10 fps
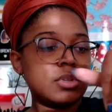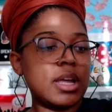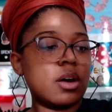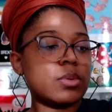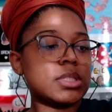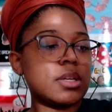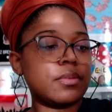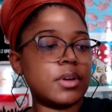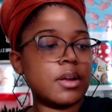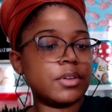now once
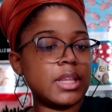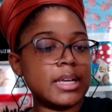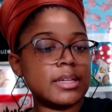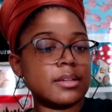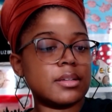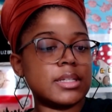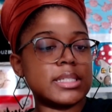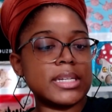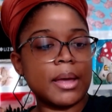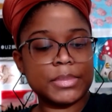everything is
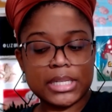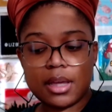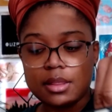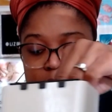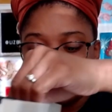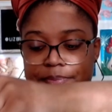snapped together.